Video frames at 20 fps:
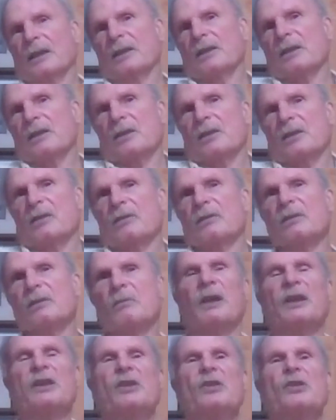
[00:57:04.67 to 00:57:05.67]
And you can do
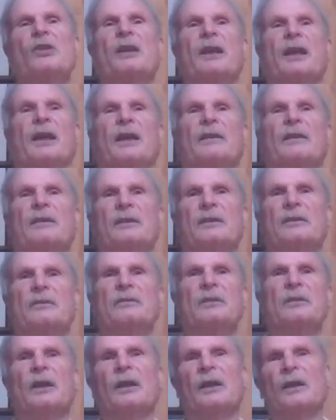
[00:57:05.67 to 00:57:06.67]
as much as you can
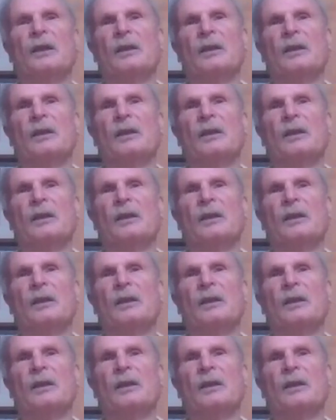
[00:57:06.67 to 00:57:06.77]
to